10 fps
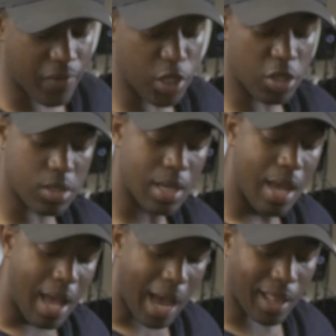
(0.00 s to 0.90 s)
features
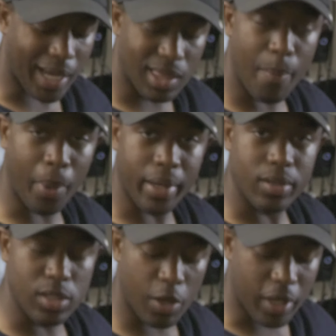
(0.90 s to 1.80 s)
i like the
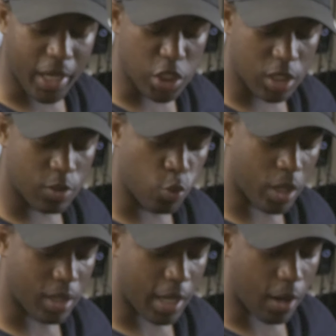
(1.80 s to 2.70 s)
button location
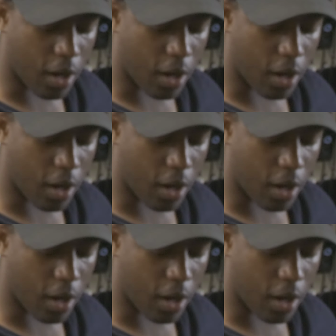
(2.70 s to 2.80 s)
where they